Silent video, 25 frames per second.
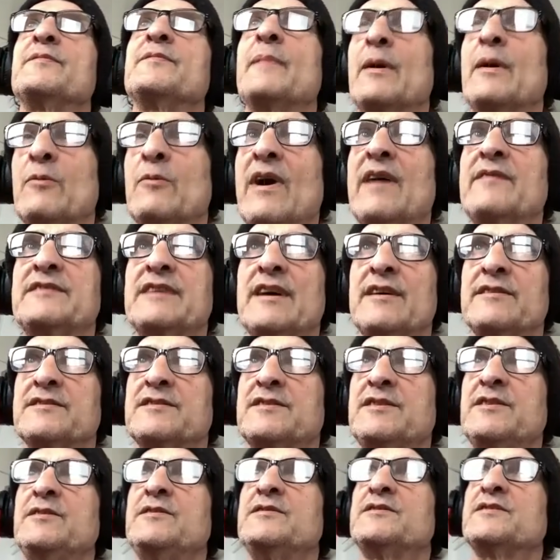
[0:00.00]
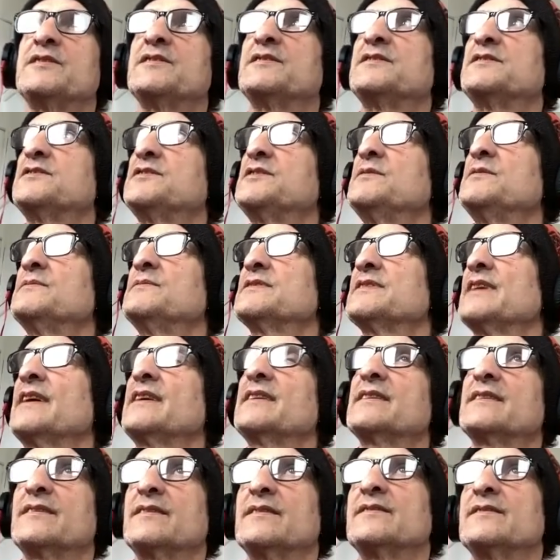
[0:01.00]
my wife's house too. She was
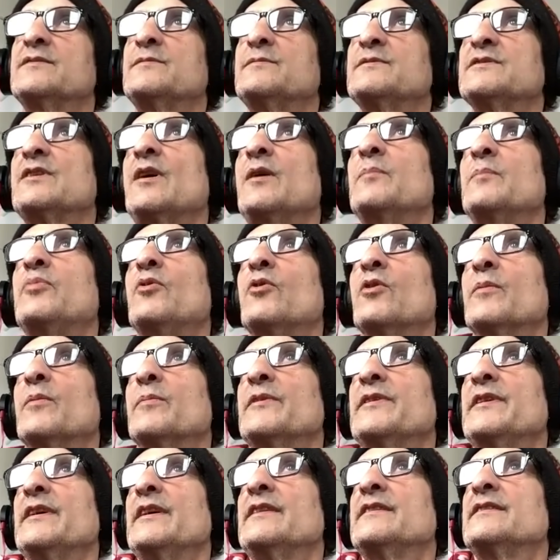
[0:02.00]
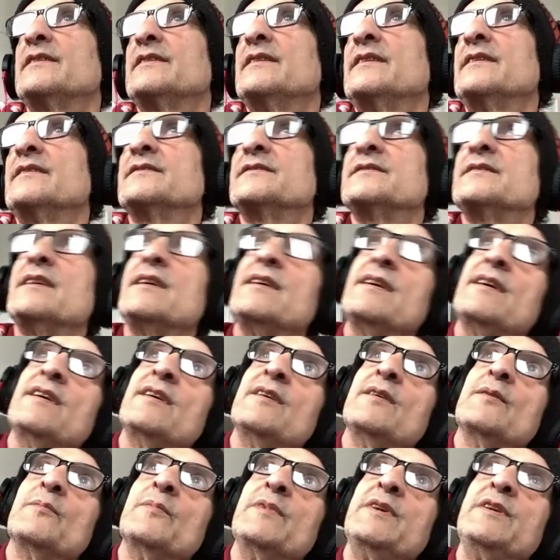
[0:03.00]
on board with it, and
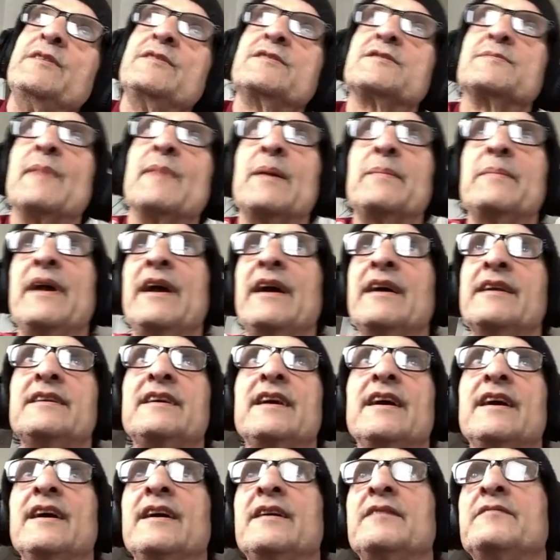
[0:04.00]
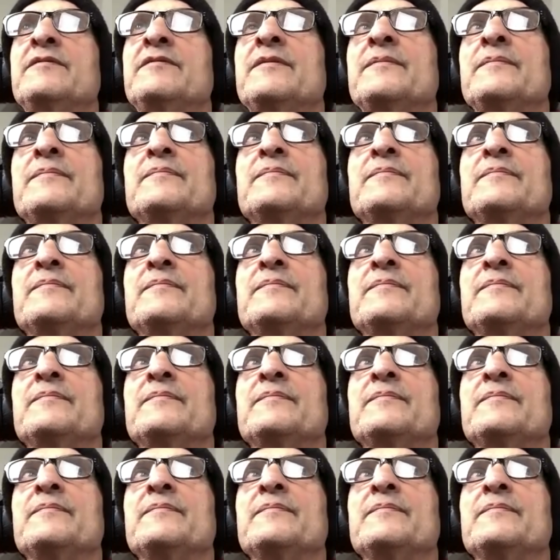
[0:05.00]
we used my man cave.